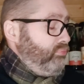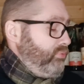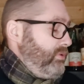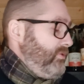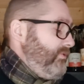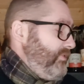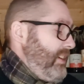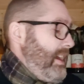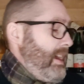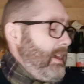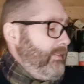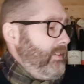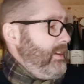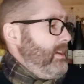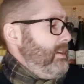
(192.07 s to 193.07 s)

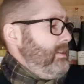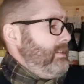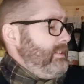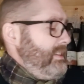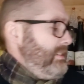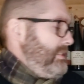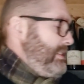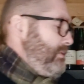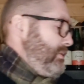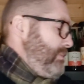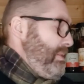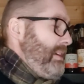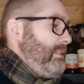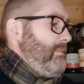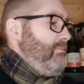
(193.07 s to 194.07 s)
5 years since it was
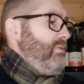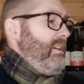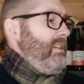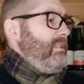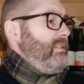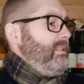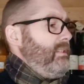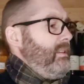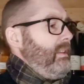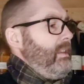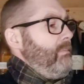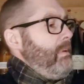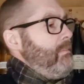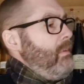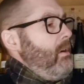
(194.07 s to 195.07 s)
picked and pressed, a
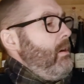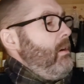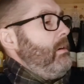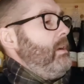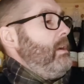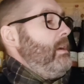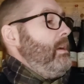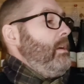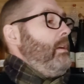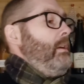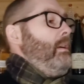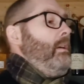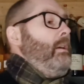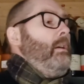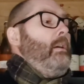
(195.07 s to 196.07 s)
little bit more.
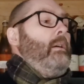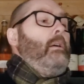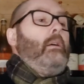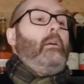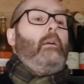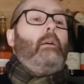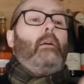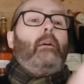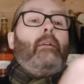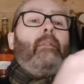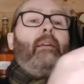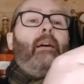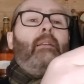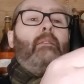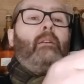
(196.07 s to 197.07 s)

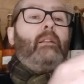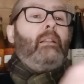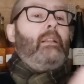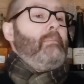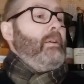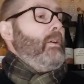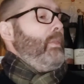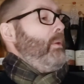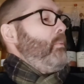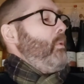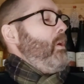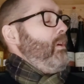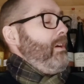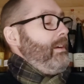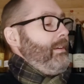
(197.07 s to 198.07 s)
That's looking a little bit on the
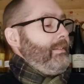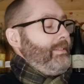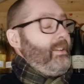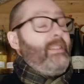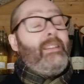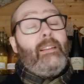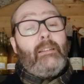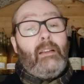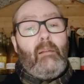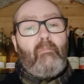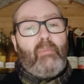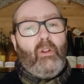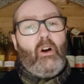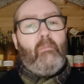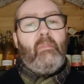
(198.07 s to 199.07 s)
wonk. So is this going to
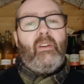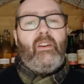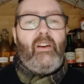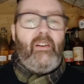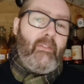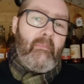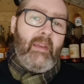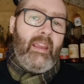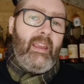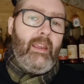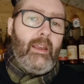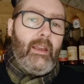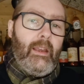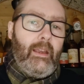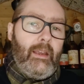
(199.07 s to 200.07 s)
blow up and cover me
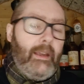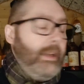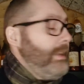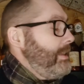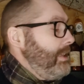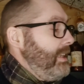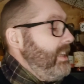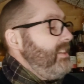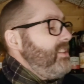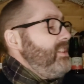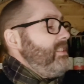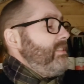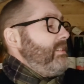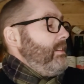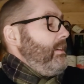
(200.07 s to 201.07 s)
in
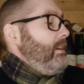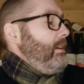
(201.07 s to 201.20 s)
delicious